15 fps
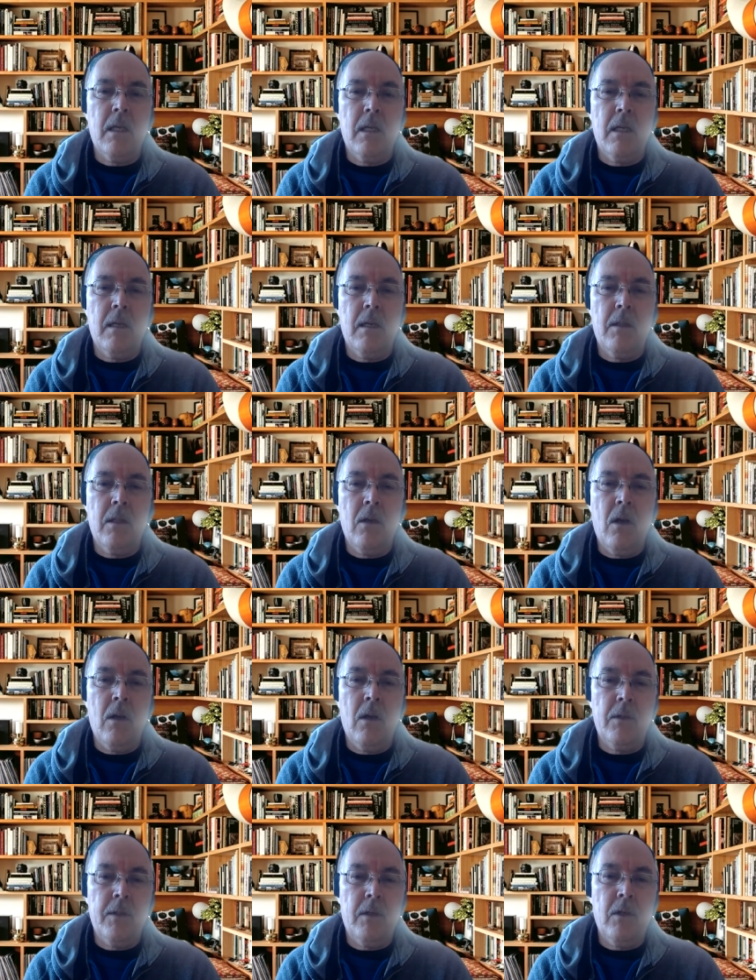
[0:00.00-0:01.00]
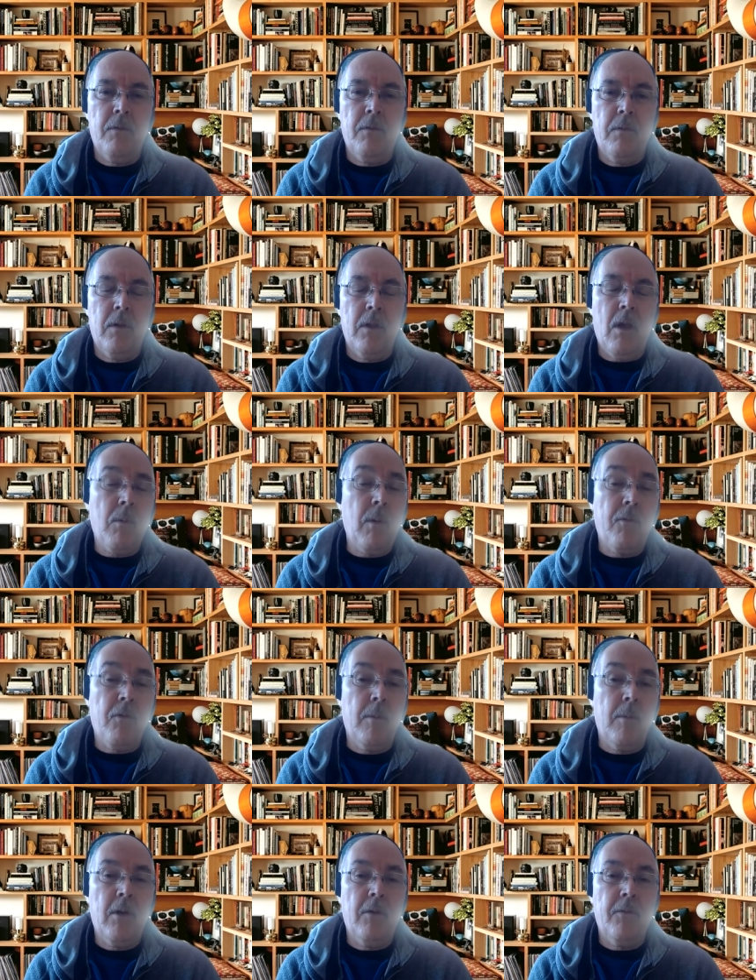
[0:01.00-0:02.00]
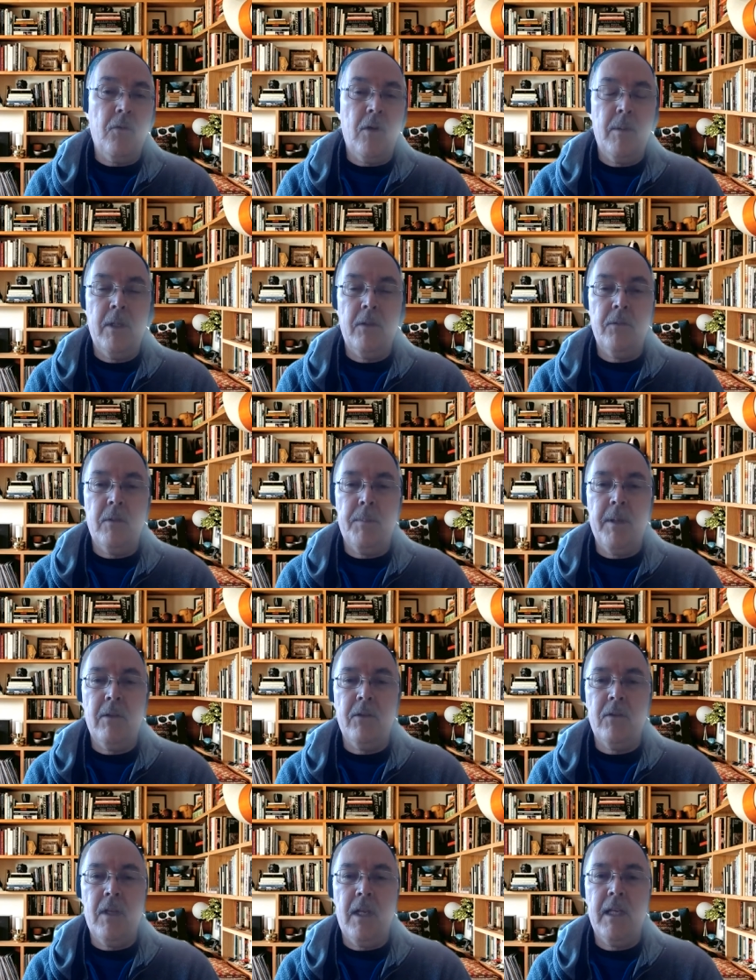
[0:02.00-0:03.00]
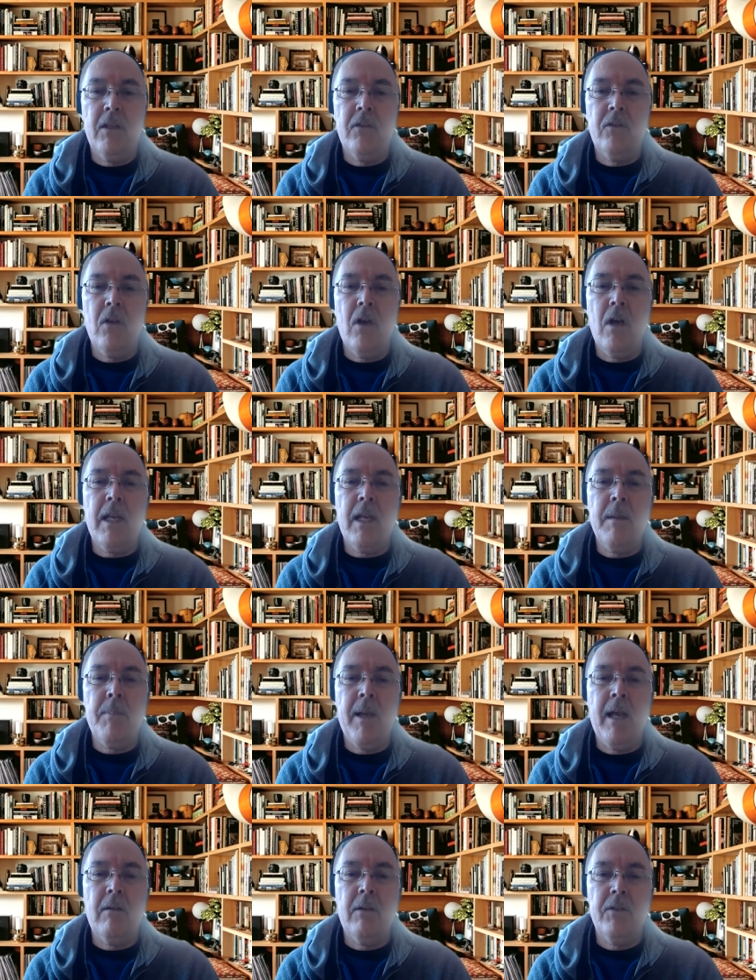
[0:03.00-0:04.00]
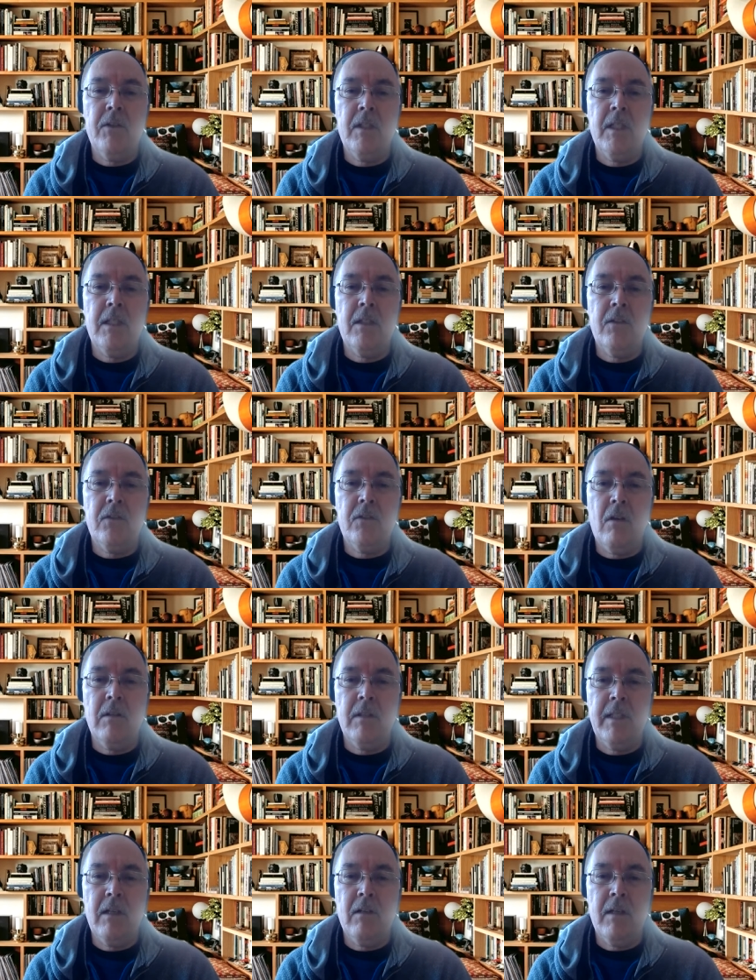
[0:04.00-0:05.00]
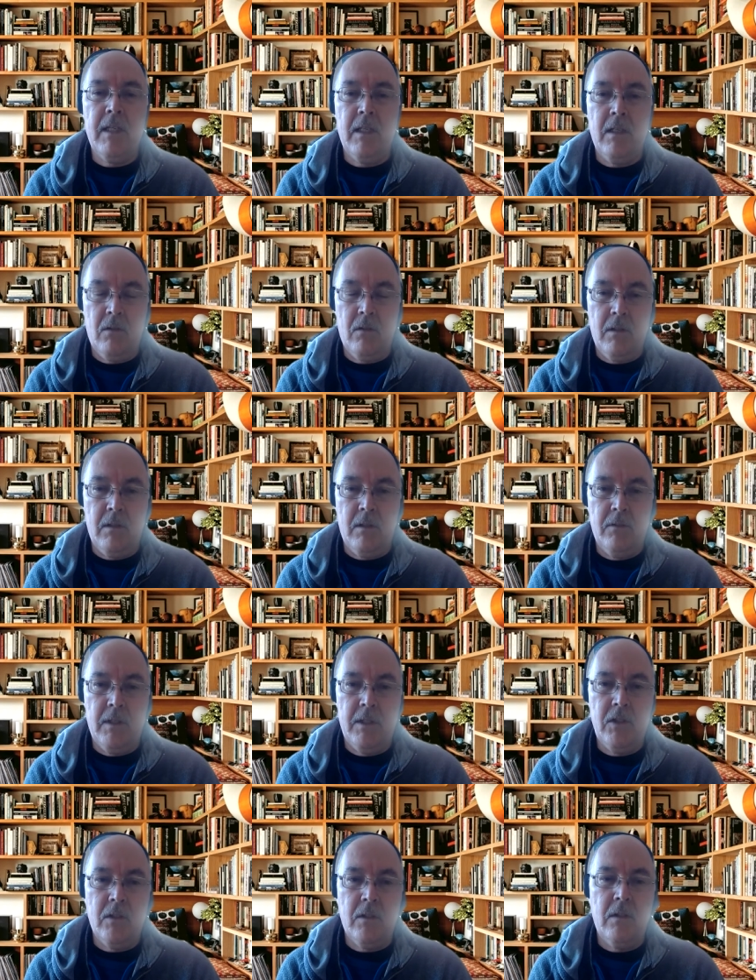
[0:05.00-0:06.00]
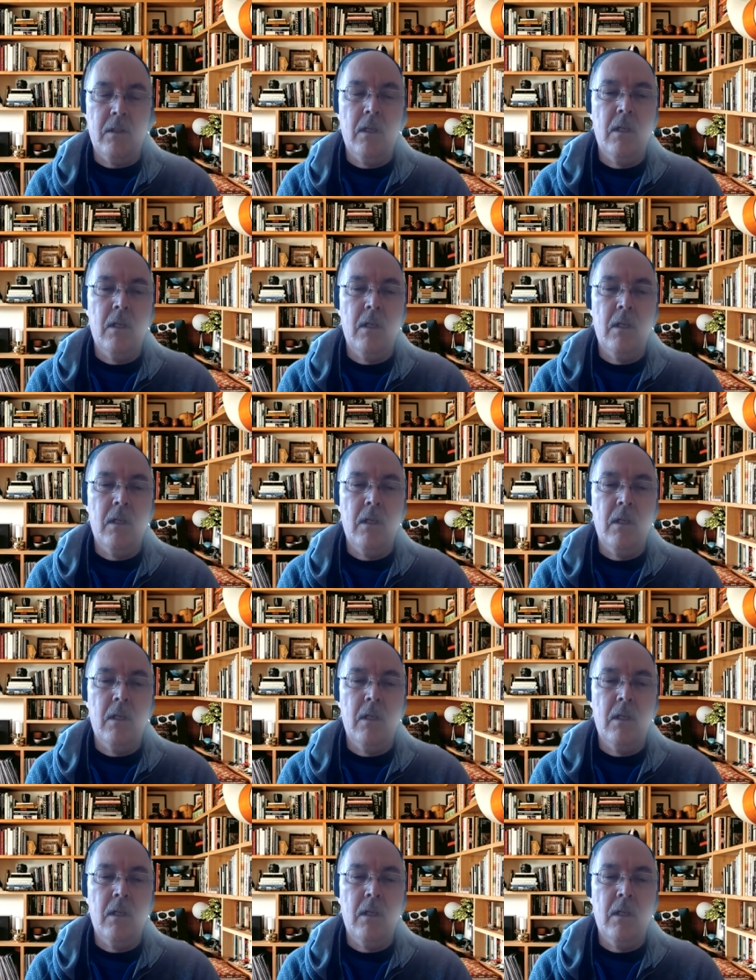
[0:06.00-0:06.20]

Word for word: uh, Ontario, the Ottawa Forum, Forum on Israel Palestine is not a Palestinian solidarity organization.